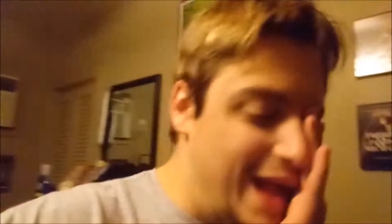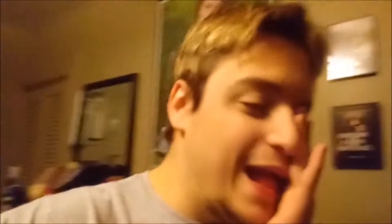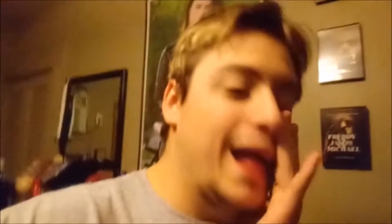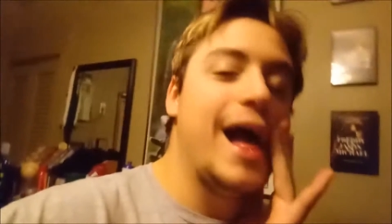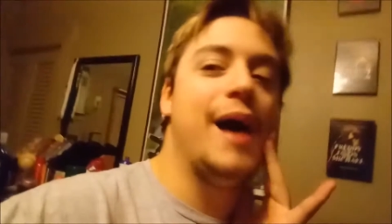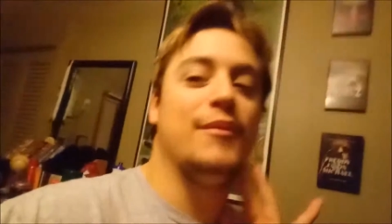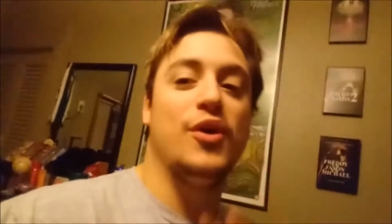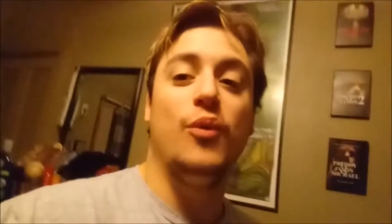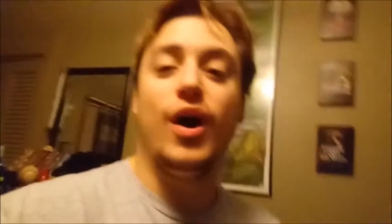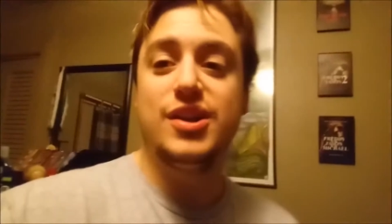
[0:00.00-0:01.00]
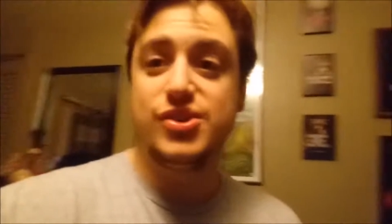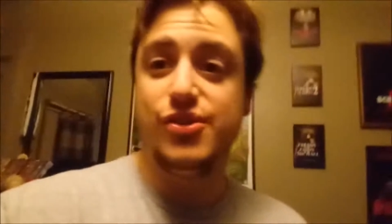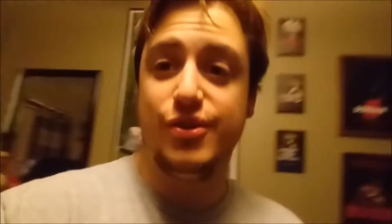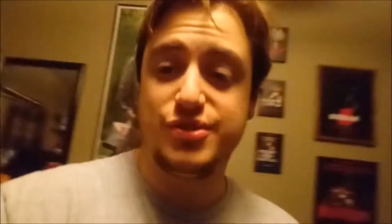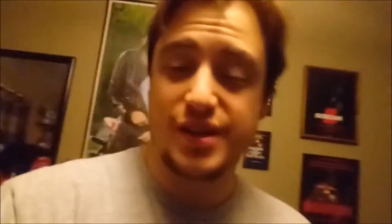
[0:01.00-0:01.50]
I'm gonna watch all
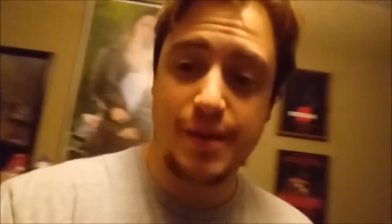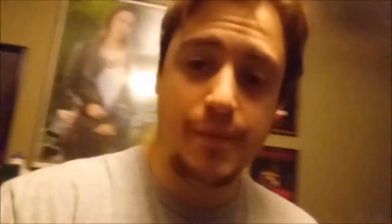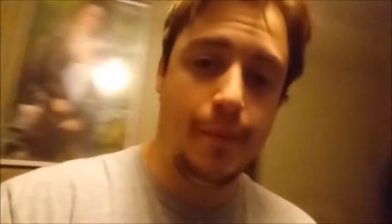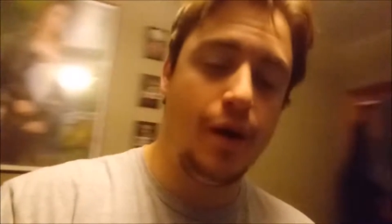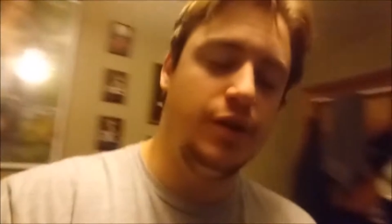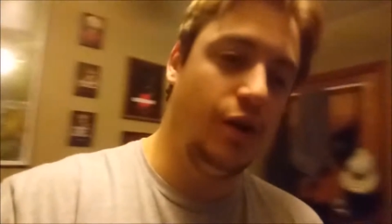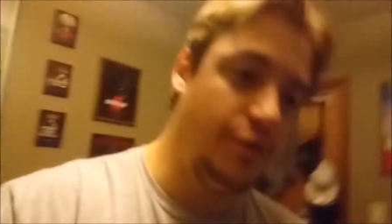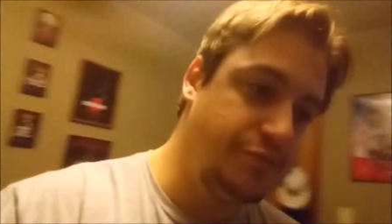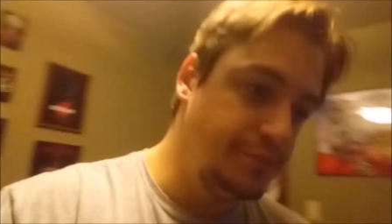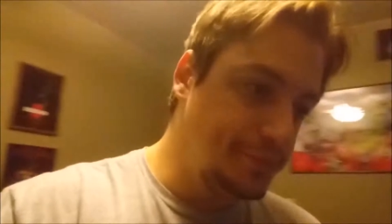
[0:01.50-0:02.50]
those to get my mind off.